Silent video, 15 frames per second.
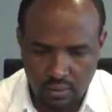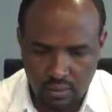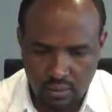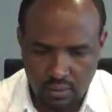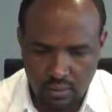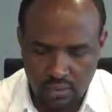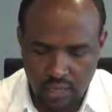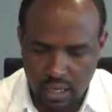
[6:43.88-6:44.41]

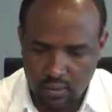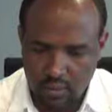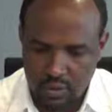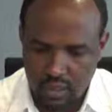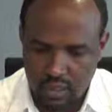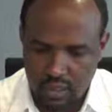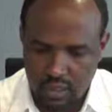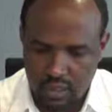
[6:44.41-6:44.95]
on the
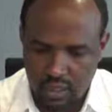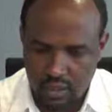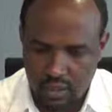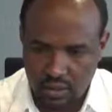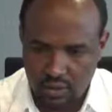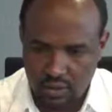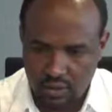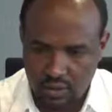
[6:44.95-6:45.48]
outside side
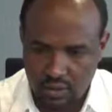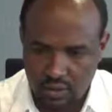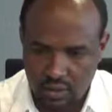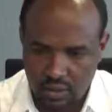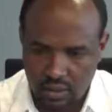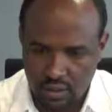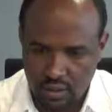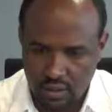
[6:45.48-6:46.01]
of
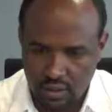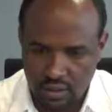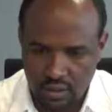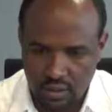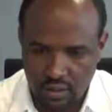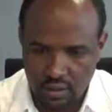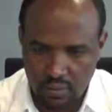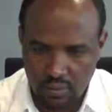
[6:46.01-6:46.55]
the
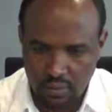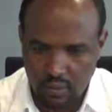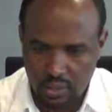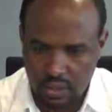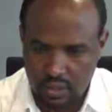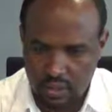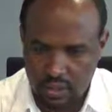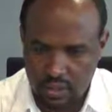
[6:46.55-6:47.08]

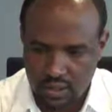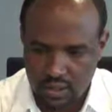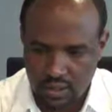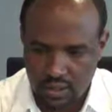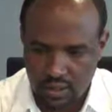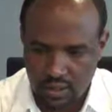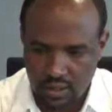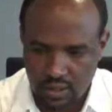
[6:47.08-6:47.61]
bends,
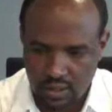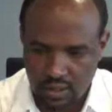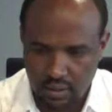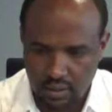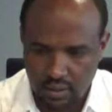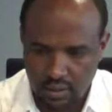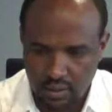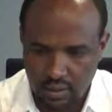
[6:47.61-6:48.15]
and
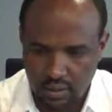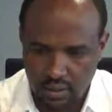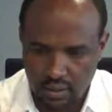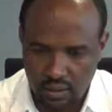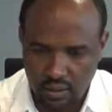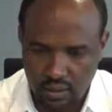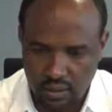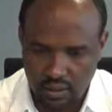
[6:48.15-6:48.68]

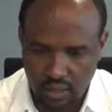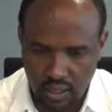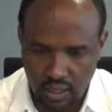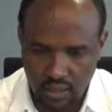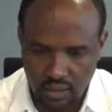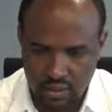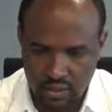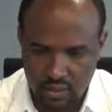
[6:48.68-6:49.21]
they
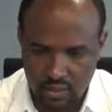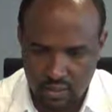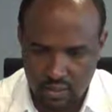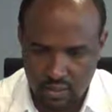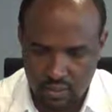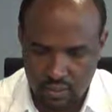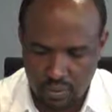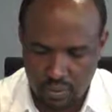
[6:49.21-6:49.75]
are easily
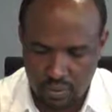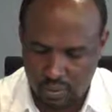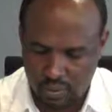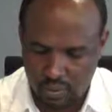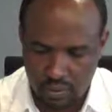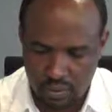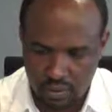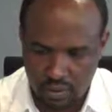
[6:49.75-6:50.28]
could be
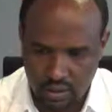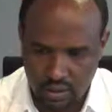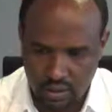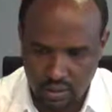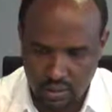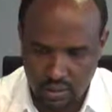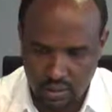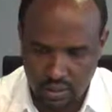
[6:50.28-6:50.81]

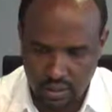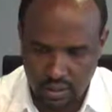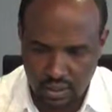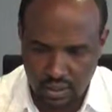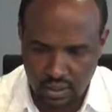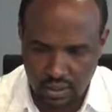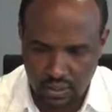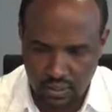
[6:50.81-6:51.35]

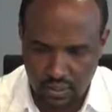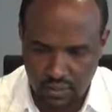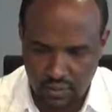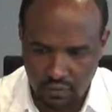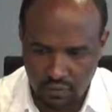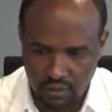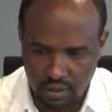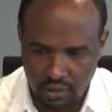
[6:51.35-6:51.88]
maintained by
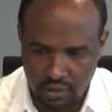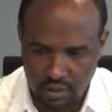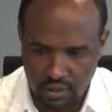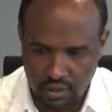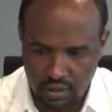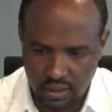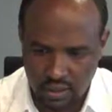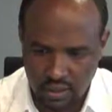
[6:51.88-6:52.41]

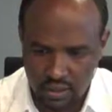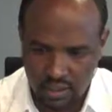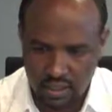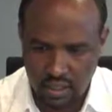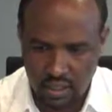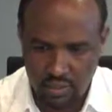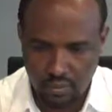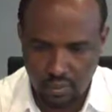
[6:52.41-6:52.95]
farmers and
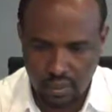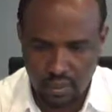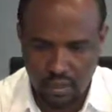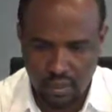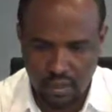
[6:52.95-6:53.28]
designed by